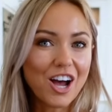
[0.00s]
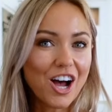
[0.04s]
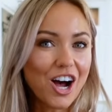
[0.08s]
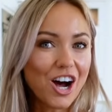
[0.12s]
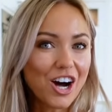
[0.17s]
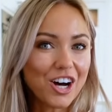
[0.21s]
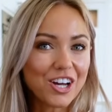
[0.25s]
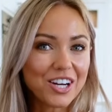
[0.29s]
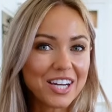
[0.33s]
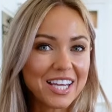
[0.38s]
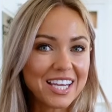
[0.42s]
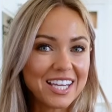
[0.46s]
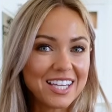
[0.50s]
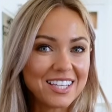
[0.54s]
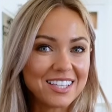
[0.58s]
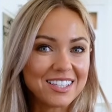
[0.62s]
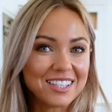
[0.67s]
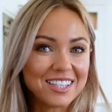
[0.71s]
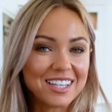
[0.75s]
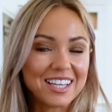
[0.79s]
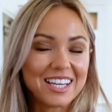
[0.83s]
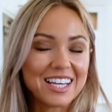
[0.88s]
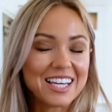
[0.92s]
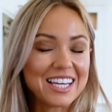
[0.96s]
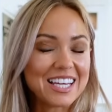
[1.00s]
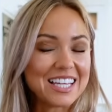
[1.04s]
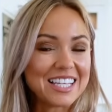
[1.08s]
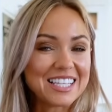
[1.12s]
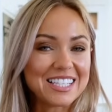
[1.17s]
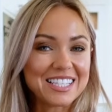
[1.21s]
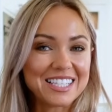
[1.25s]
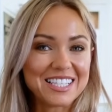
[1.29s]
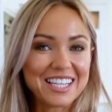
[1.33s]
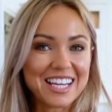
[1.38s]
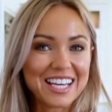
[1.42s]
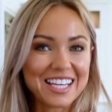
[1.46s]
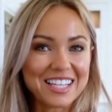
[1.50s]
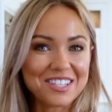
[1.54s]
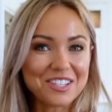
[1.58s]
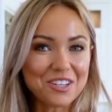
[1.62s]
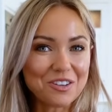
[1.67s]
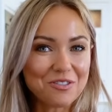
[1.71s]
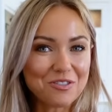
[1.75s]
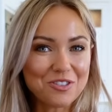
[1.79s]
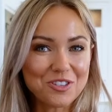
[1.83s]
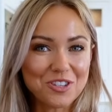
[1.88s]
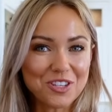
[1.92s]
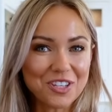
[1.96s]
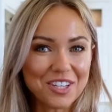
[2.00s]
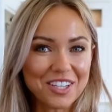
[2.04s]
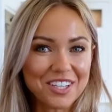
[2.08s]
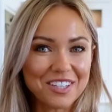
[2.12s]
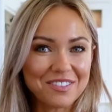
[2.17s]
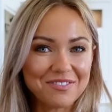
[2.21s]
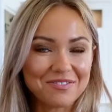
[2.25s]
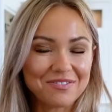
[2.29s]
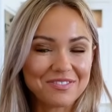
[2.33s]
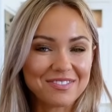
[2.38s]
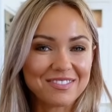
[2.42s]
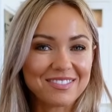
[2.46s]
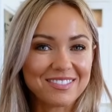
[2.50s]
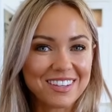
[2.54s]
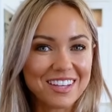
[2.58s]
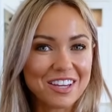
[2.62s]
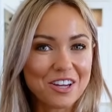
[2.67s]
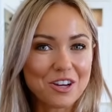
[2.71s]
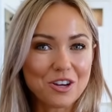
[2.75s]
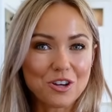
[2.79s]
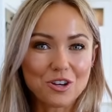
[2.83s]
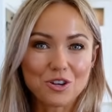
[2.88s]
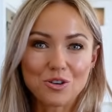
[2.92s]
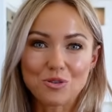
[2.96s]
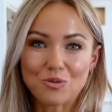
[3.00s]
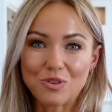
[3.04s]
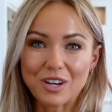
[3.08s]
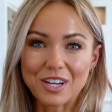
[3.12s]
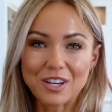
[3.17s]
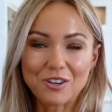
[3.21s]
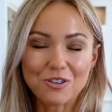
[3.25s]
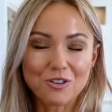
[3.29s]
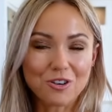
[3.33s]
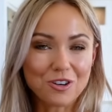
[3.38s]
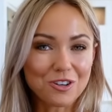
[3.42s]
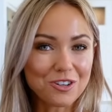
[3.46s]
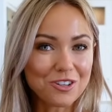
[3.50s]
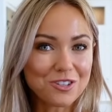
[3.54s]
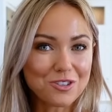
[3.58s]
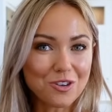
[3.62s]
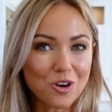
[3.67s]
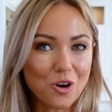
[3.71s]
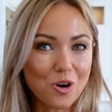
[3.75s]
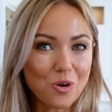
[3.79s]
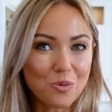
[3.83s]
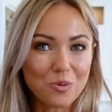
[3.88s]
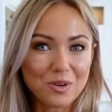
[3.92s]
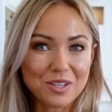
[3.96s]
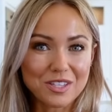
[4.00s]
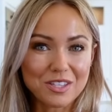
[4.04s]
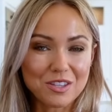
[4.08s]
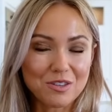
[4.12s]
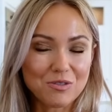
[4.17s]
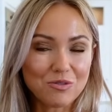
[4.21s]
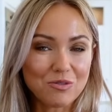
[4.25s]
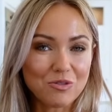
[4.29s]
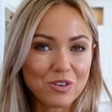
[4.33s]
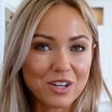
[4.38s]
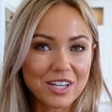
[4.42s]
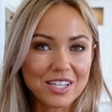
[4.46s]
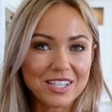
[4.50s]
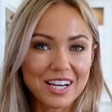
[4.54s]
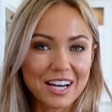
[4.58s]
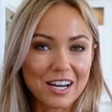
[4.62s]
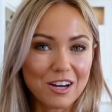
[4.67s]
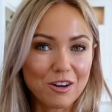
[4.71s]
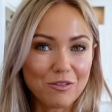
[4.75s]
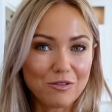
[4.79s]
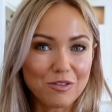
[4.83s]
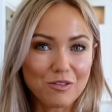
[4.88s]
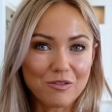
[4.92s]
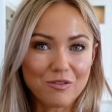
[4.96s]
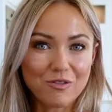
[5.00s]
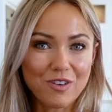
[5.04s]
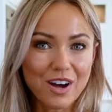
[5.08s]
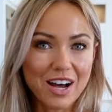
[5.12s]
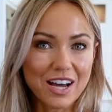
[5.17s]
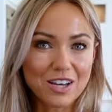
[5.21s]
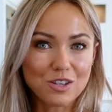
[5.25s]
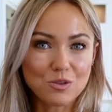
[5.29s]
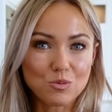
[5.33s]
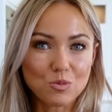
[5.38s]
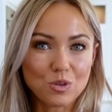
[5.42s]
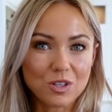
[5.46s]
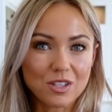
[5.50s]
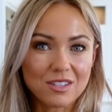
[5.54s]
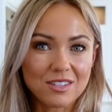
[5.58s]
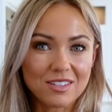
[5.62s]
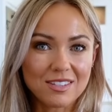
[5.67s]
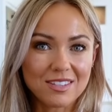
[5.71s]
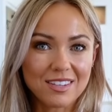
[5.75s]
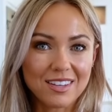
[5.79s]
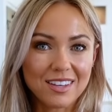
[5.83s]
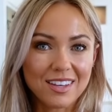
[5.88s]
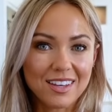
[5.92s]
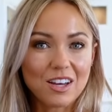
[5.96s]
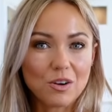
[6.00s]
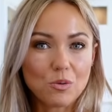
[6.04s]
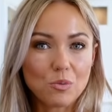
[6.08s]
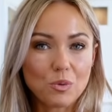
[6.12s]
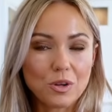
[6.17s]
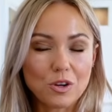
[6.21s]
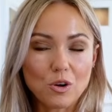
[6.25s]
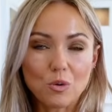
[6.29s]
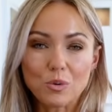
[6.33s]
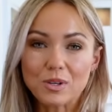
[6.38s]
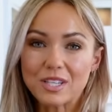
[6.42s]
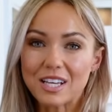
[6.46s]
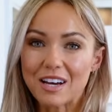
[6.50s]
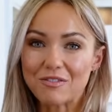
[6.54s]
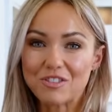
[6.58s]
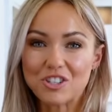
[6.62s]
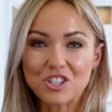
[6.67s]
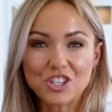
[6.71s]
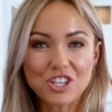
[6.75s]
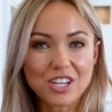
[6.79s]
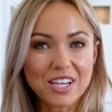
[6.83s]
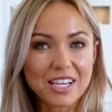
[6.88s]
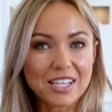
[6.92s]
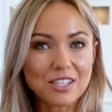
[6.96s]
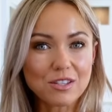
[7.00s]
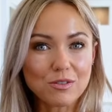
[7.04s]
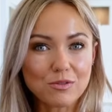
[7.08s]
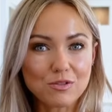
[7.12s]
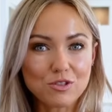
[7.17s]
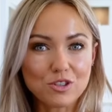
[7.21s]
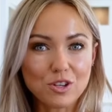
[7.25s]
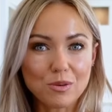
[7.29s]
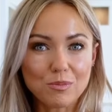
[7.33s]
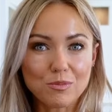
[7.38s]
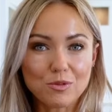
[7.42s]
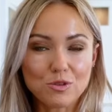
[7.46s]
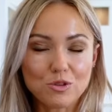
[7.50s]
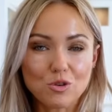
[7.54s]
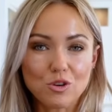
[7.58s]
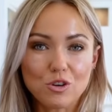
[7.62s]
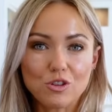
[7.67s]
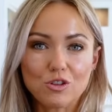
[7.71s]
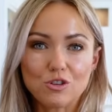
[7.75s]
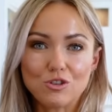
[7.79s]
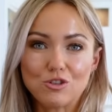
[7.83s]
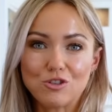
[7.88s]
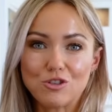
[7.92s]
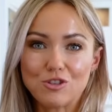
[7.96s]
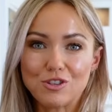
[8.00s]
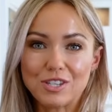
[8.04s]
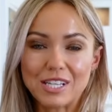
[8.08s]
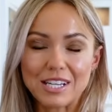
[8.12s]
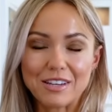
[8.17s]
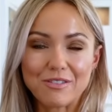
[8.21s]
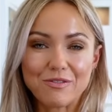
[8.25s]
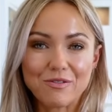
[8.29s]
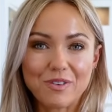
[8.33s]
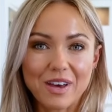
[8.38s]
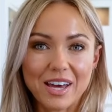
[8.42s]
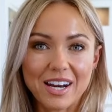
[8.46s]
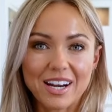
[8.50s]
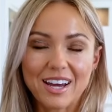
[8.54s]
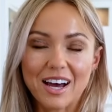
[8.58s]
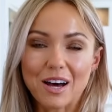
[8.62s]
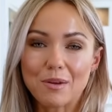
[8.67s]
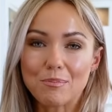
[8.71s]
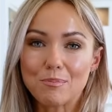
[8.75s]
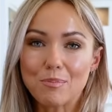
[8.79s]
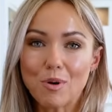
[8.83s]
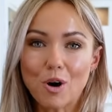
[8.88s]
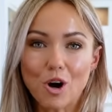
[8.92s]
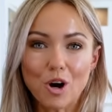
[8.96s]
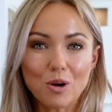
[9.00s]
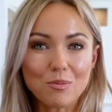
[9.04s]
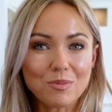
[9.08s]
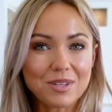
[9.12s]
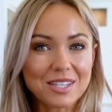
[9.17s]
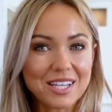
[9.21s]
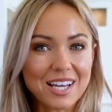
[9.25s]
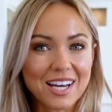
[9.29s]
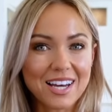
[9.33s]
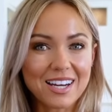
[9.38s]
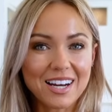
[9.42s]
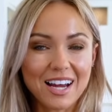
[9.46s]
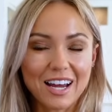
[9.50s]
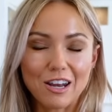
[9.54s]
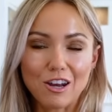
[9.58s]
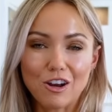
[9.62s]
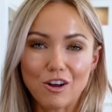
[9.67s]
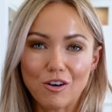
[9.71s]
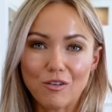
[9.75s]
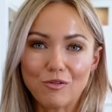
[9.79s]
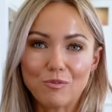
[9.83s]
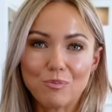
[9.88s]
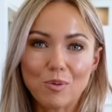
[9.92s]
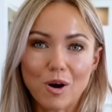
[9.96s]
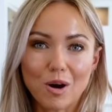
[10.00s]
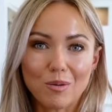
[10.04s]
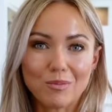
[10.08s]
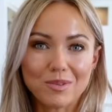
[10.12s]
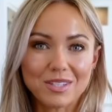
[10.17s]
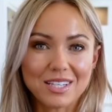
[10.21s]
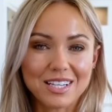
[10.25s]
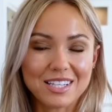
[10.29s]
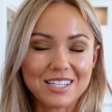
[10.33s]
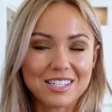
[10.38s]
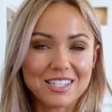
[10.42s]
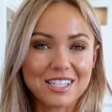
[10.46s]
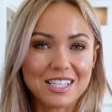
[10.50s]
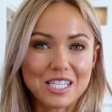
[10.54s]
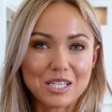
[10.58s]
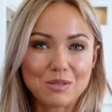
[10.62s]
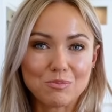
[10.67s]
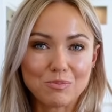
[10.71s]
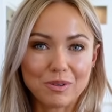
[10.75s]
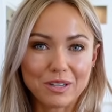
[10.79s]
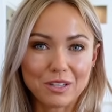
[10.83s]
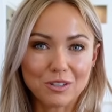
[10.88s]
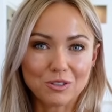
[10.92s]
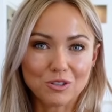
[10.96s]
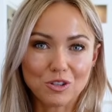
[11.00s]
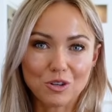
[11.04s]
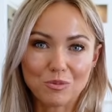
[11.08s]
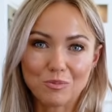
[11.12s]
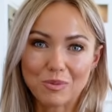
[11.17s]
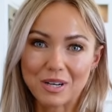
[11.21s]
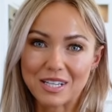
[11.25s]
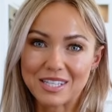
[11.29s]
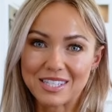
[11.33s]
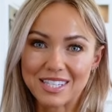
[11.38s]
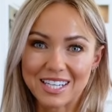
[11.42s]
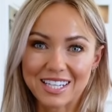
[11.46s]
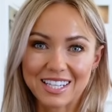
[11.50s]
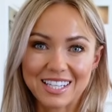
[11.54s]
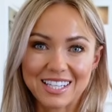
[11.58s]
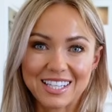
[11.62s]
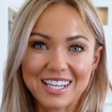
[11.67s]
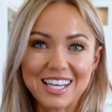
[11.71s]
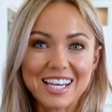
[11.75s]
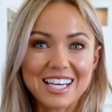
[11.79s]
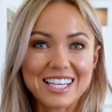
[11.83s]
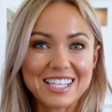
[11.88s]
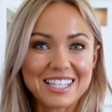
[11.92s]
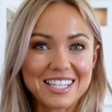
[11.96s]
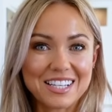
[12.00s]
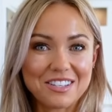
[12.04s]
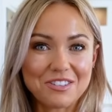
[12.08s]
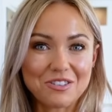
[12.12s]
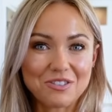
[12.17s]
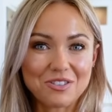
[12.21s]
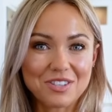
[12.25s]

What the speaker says: honey, tins of tuna, Greek yogurts always in the fridge. I love the fage ones. We'd always have cheese of some sort. There's usually feta and Parmesan. I love Parmesan cheese sprinkled on my chicken Caesar